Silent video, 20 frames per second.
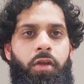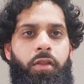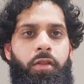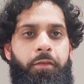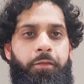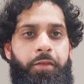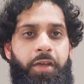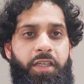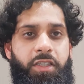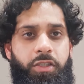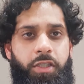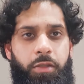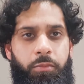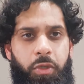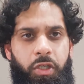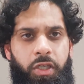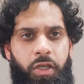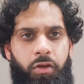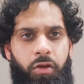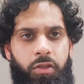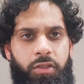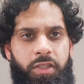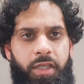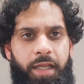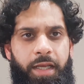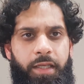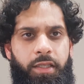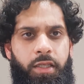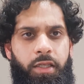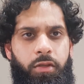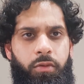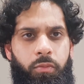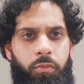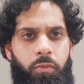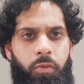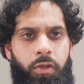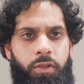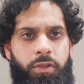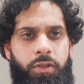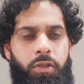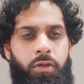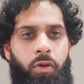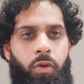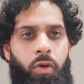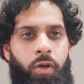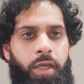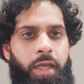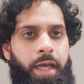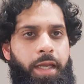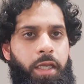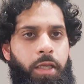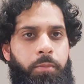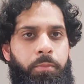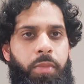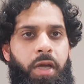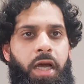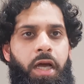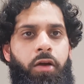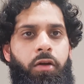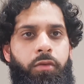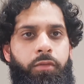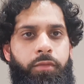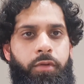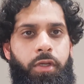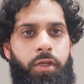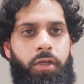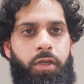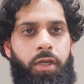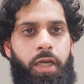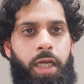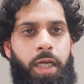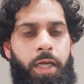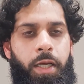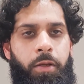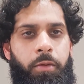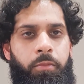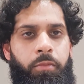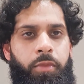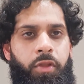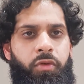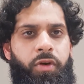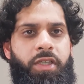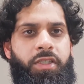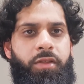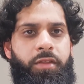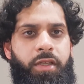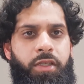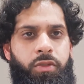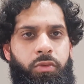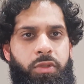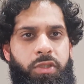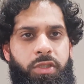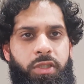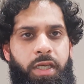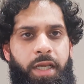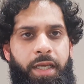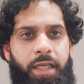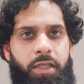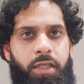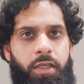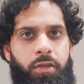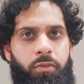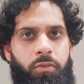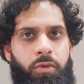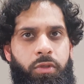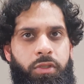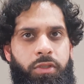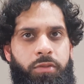The phase change material selected was an organic paraffin. The reason this was selected was